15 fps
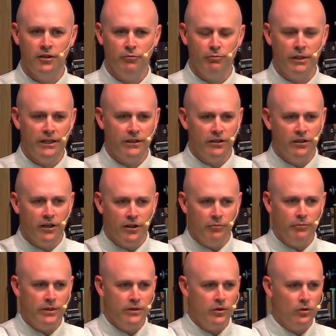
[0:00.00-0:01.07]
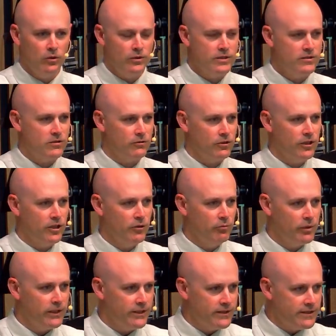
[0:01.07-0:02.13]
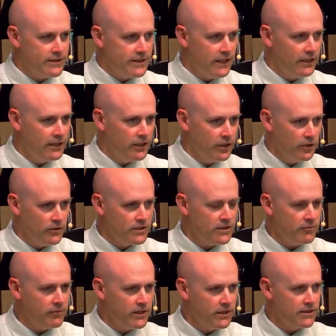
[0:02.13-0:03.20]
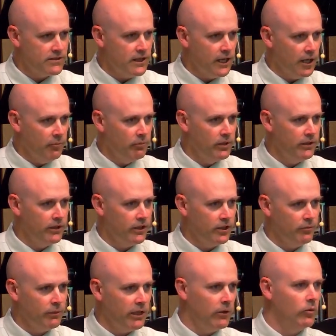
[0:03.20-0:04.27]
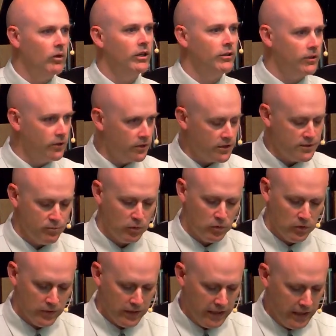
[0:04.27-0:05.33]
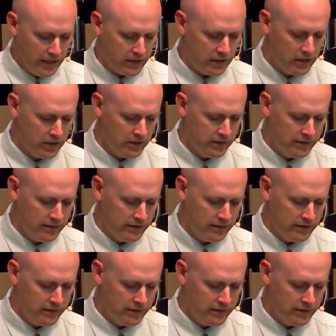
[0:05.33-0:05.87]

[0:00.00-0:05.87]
It might not be the whole story, but it's telling you something's up, and you might want to explore that.